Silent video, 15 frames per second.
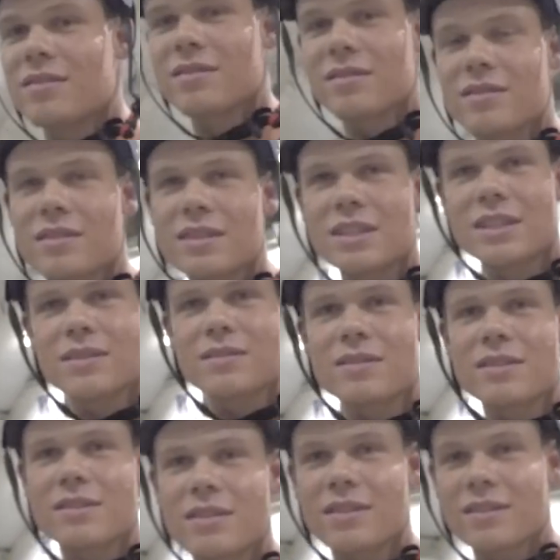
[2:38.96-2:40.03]
So do you
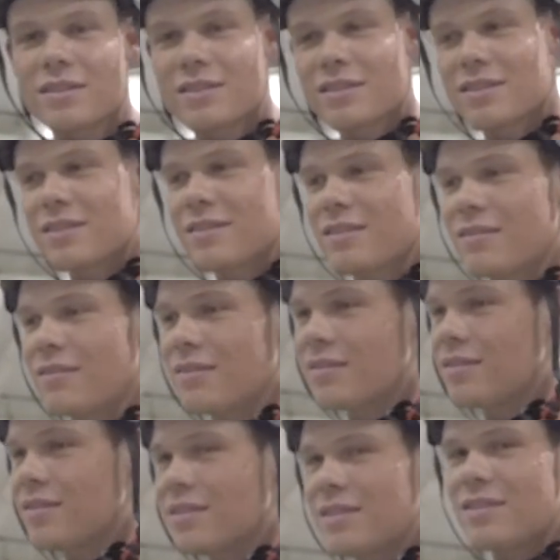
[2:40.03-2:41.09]
accept?
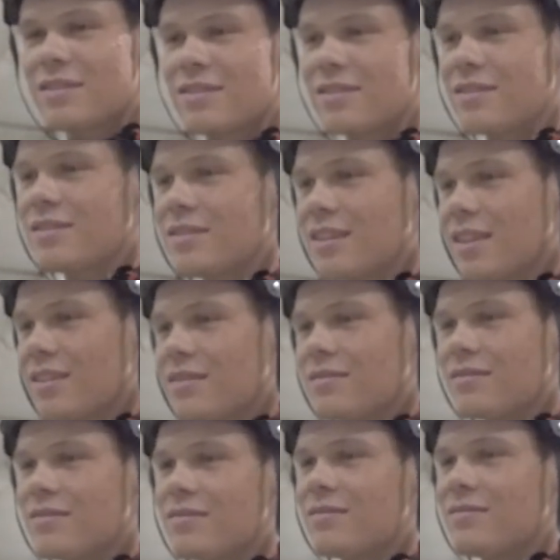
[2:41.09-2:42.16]
Pound it.